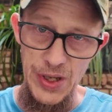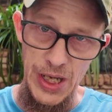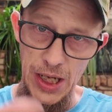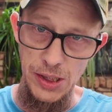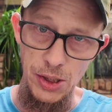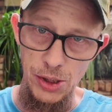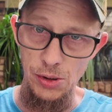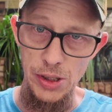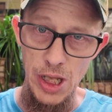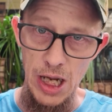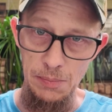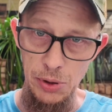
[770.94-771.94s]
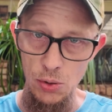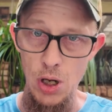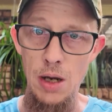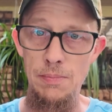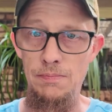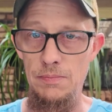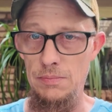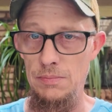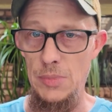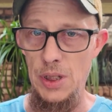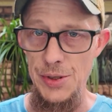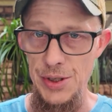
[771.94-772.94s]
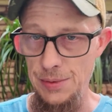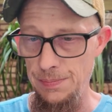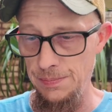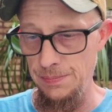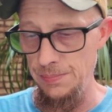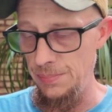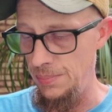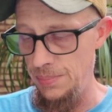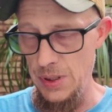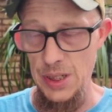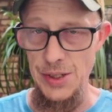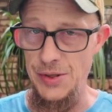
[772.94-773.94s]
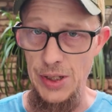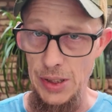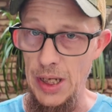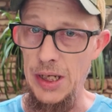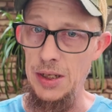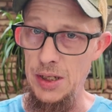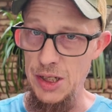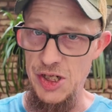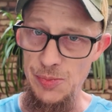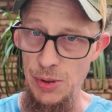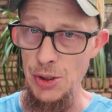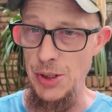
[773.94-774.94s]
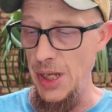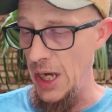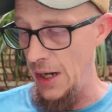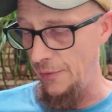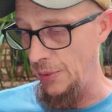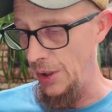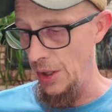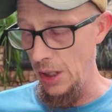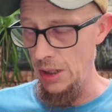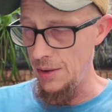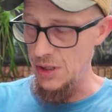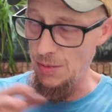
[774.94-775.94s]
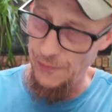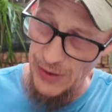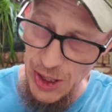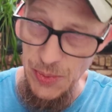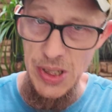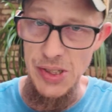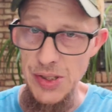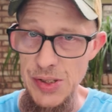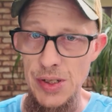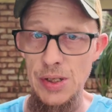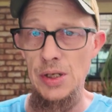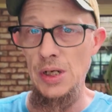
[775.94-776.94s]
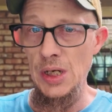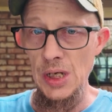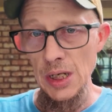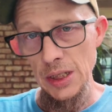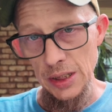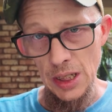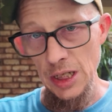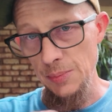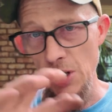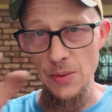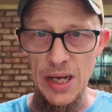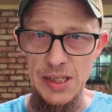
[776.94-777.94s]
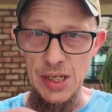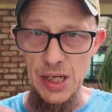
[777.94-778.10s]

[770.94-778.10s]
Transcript: the head literally like blew up on the thing. Like it exploded the head everywhere. Luckily I was able to find the pieces, kind of like put it back